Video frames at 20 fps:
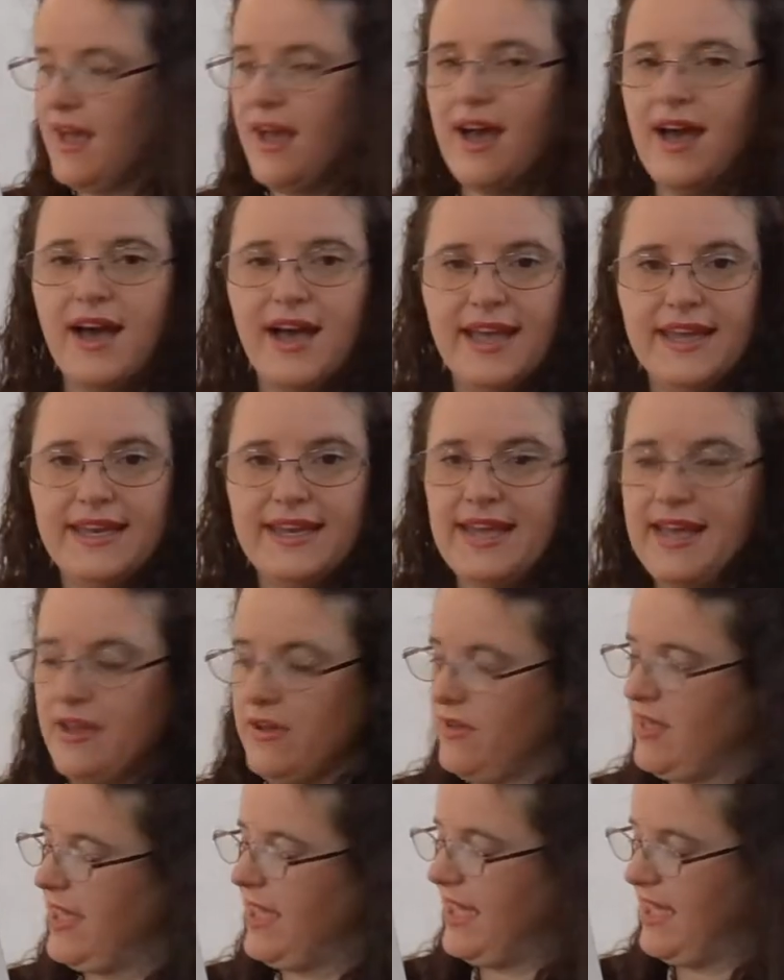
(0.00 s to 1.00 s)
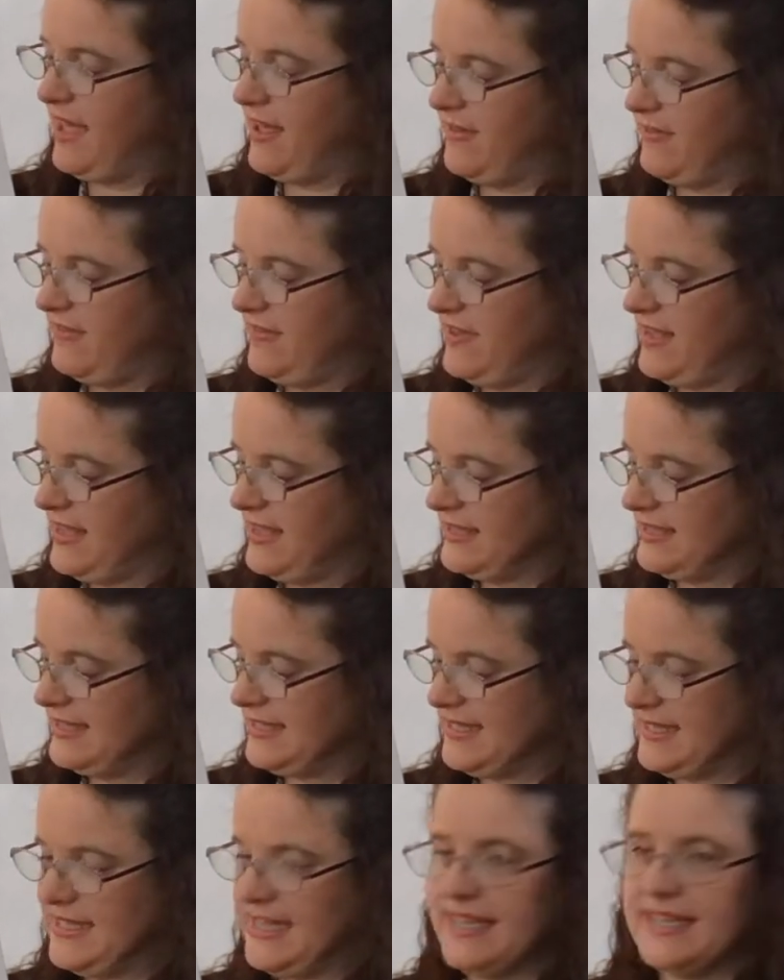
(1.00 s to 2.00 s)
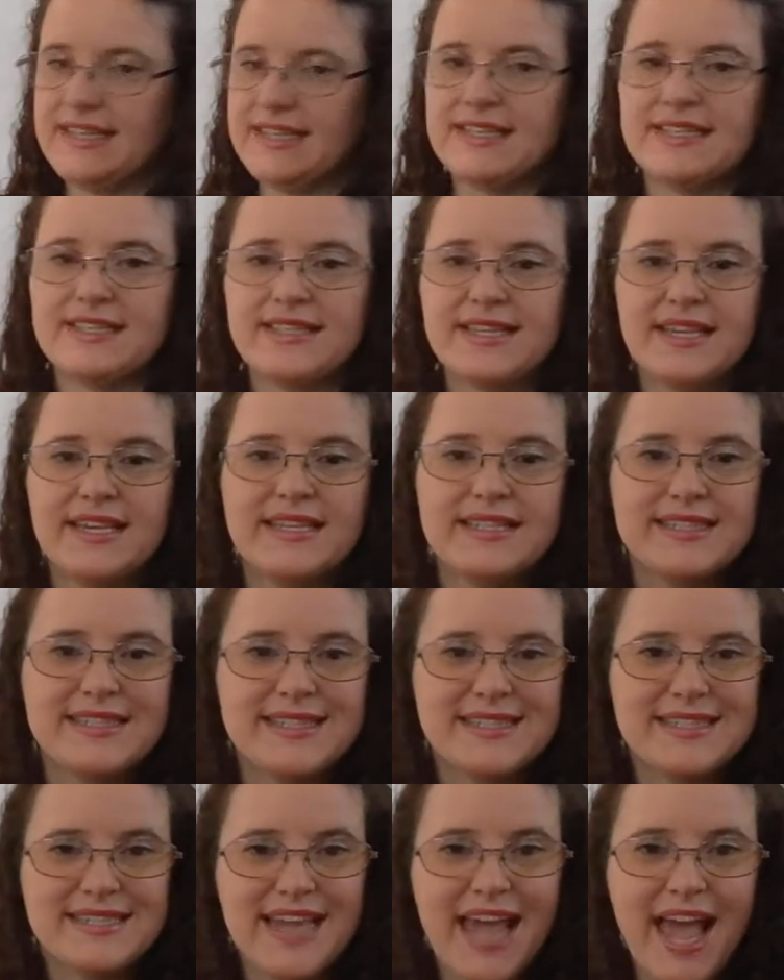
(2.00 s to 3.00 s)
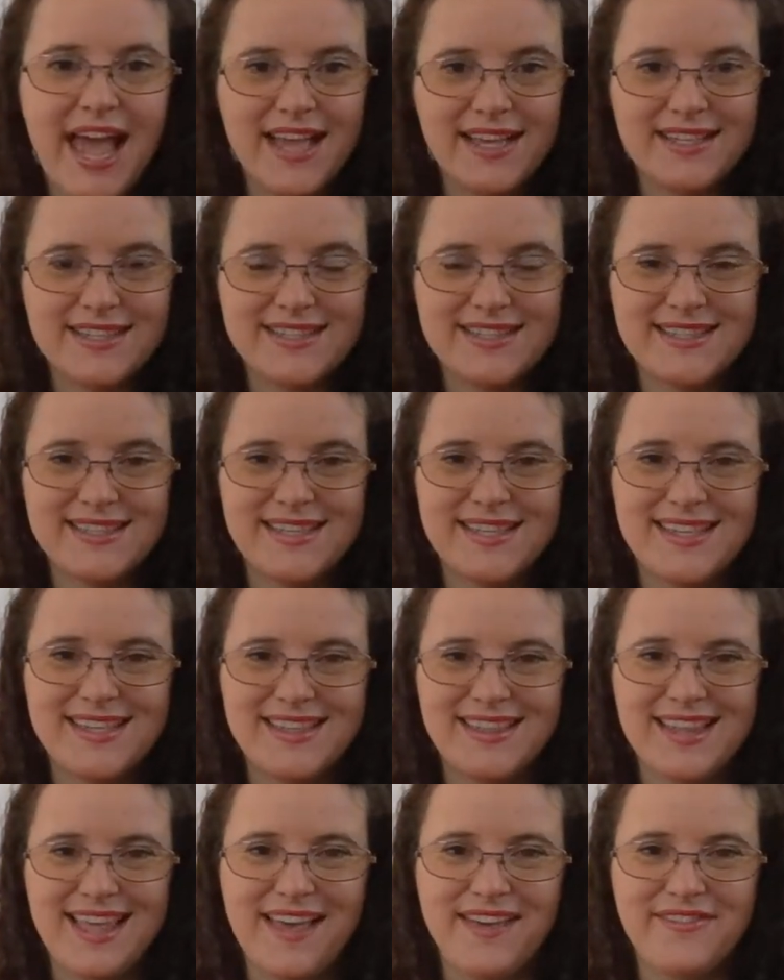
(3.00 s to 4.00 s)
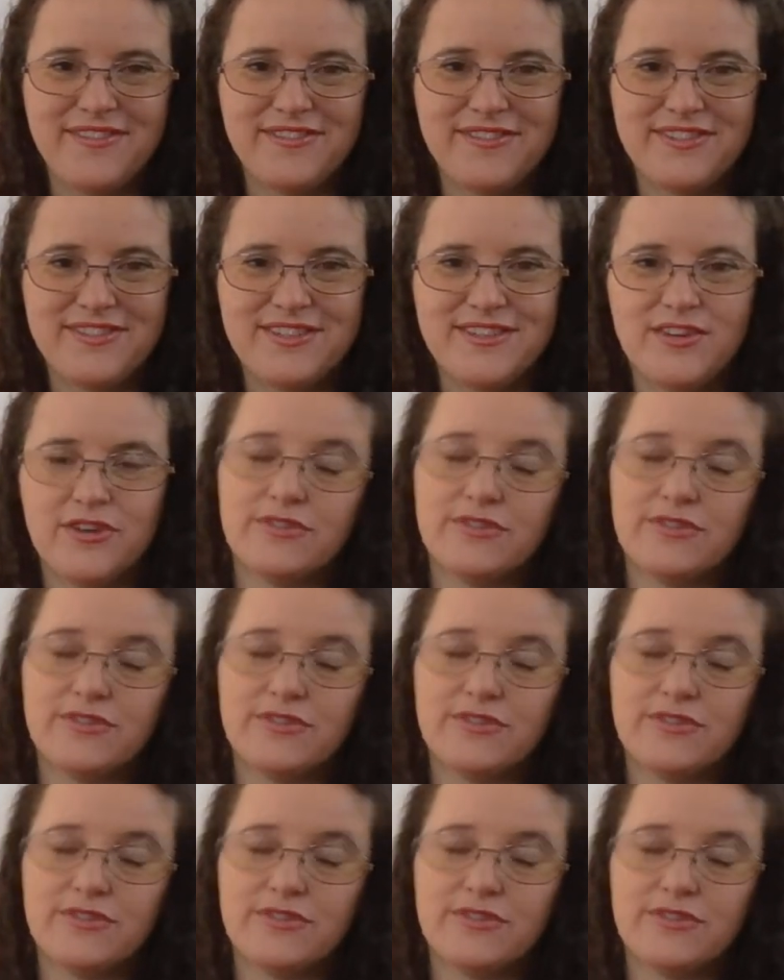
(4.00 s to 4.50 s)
I now have 6 stacks left,